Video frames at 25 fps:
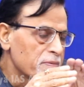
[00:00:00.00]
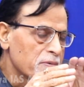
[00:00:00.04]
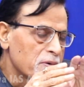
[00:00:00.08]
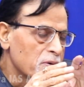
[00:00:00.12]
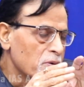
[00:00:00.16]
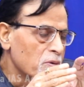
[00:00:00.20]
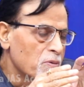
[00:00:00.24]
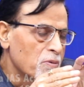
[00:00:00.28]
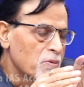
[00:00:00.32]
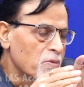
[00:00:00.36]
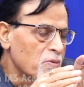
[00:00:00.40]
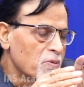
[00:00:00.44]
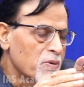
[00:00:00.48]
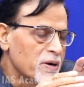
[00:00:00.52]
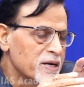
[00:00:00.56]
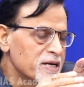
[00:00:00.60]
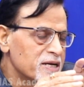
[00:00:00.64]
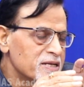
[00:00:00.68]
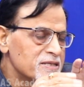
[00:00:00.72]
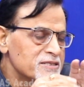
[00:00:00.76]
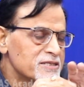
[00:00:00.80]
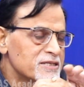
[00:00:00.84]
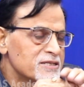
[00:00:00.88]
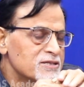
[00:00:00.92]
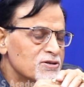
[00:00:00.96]
why
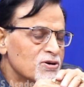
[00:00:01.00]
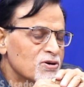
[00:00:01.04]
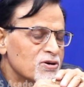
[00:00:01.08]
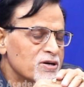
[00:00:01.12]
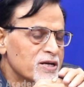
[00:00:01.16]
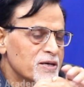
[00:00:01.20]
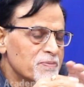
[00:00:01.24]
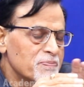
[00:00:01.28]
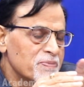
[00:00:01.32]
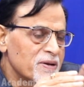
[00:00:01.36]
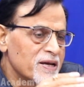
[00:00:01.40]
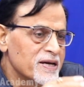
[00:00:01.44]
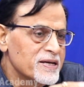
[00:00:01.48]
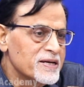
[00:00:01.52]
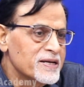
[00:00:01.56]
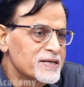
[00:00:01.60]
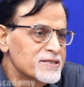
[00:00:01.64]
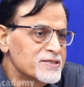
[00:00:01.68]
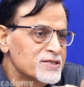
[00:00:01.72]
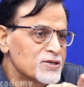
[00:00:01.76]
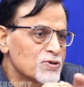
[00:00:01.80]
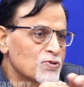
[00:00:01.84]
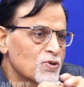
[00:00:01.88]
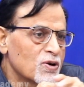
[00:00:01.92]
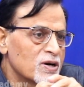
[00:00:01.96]
does it not apply
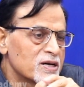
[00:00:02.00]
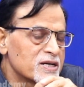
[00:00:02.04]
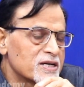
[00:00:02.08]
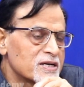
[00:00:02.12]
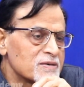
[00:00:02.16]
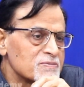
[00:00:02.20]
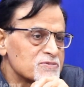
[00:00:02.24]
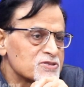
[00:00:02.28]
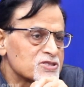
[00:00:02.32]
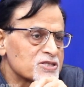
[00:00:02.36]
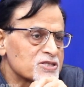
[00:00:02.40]
at the quantum